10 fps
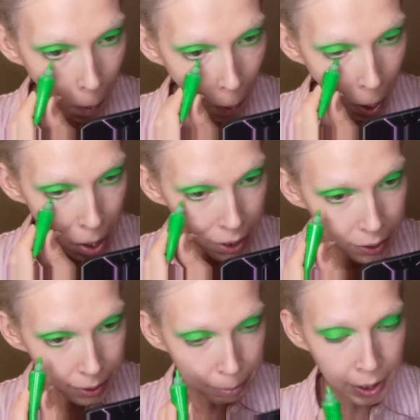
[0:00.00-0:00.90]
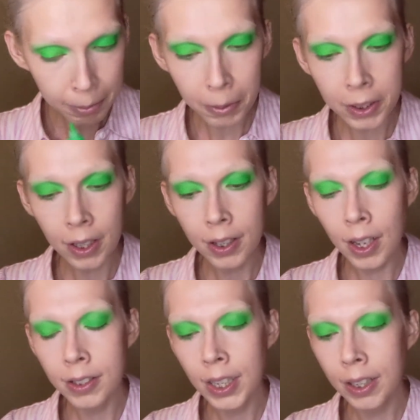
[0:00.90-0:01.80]
and I just sometimes wish that
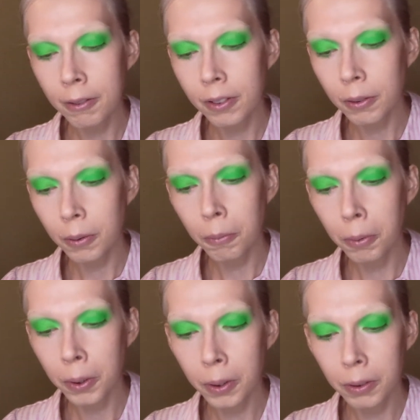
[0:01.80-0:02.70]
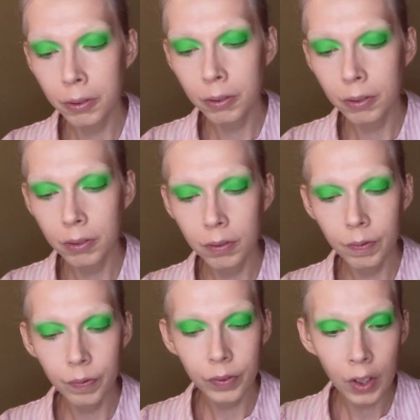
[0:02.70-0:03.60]
that day were
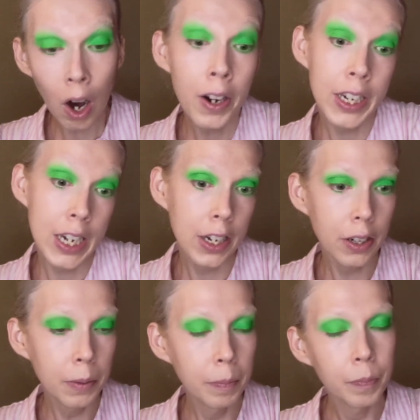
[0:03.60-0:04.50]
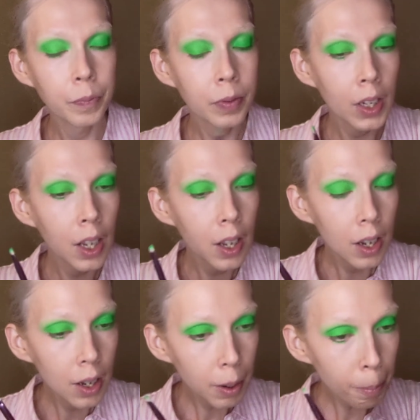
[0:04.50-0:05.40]
already here.
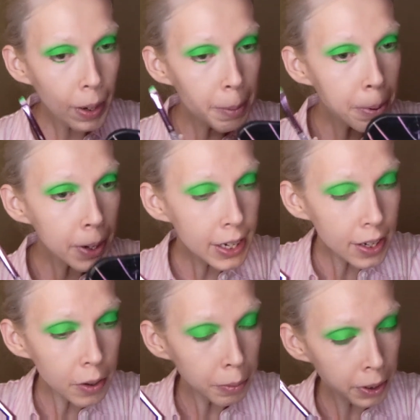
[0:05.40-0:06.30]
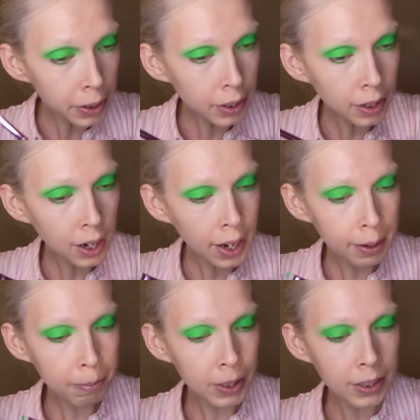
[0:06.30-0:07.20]
But I'm putting in the work.
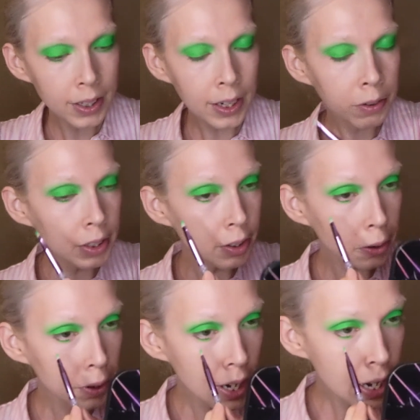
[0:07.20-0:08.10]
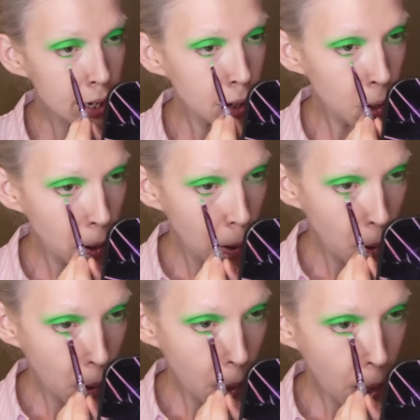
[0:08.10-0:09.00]
I'm continuing to create,
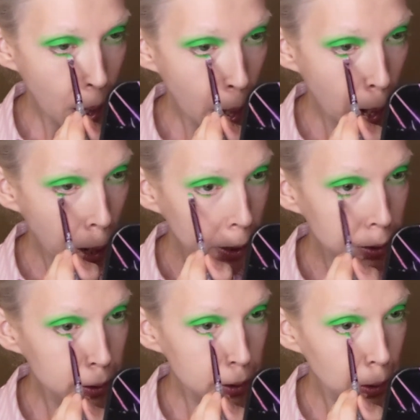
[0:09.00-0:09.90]
and